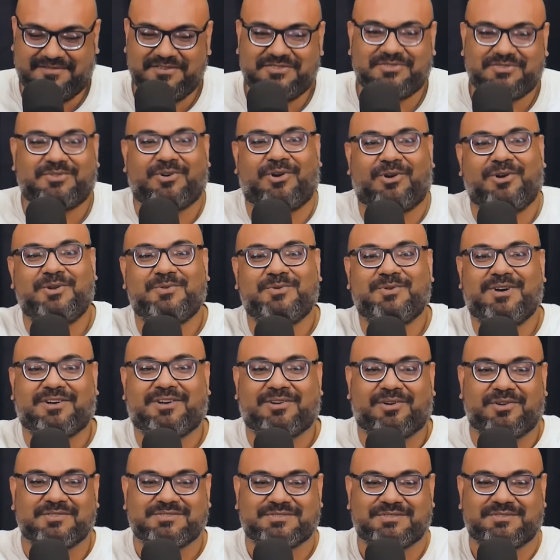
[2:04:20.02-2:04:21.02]
we should all do
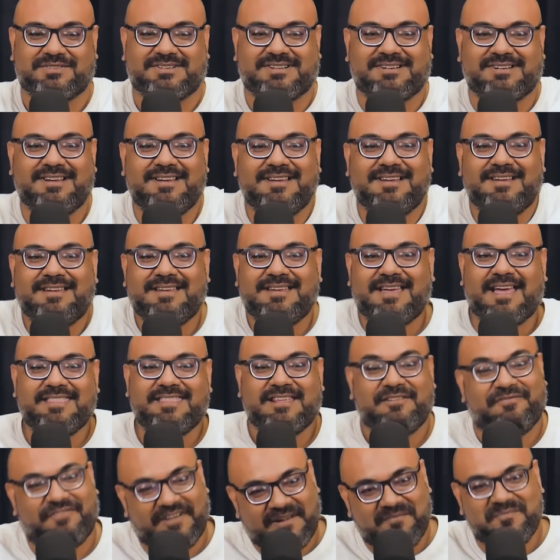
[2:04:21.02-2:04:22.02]
a crossover
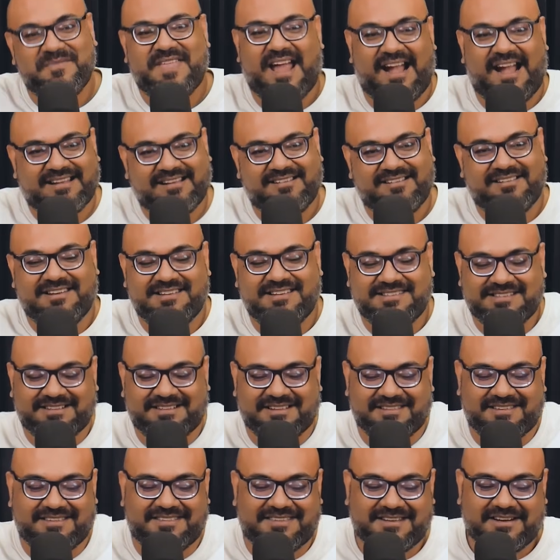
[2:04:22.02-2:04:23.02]
and then film that and release
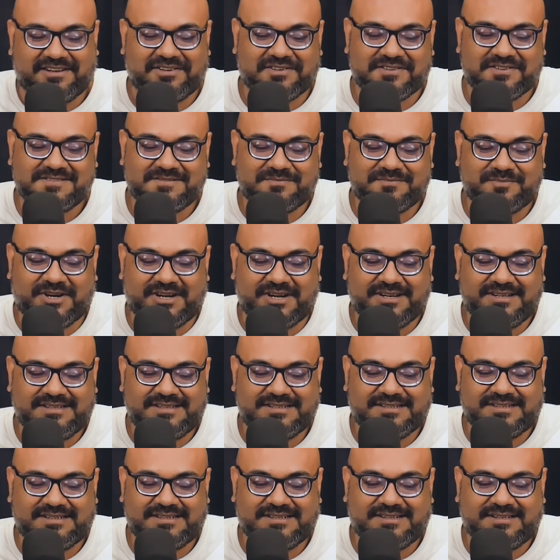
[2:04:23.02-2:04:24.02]
it in the theaters.
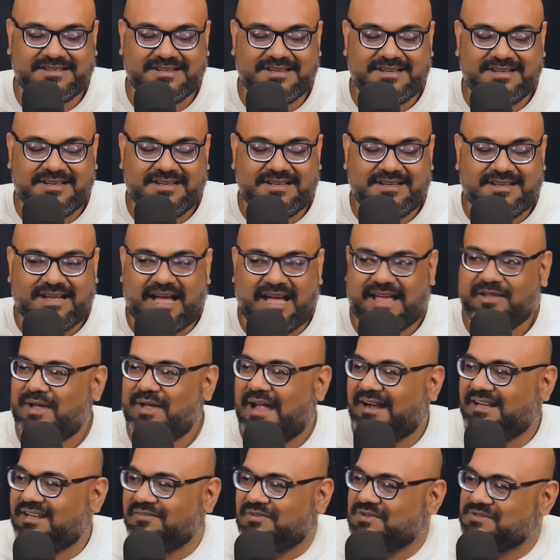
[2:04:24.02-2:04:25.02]
But are
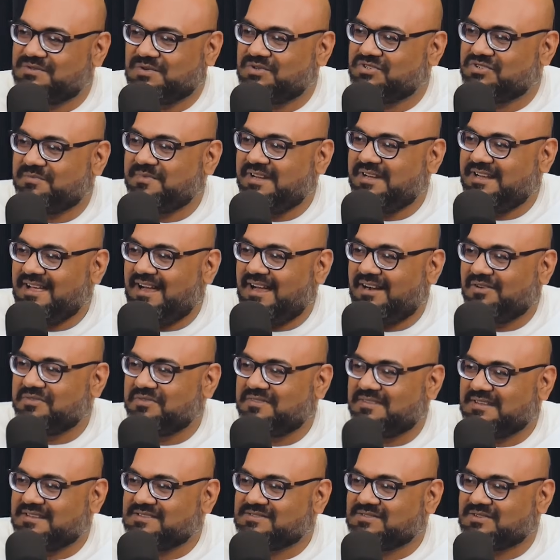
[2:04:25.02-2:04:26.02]
you active on social media? I
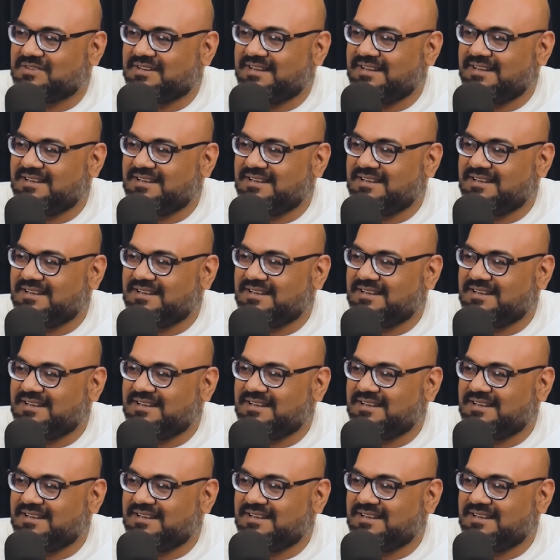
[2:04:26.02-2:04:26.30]
don't think so,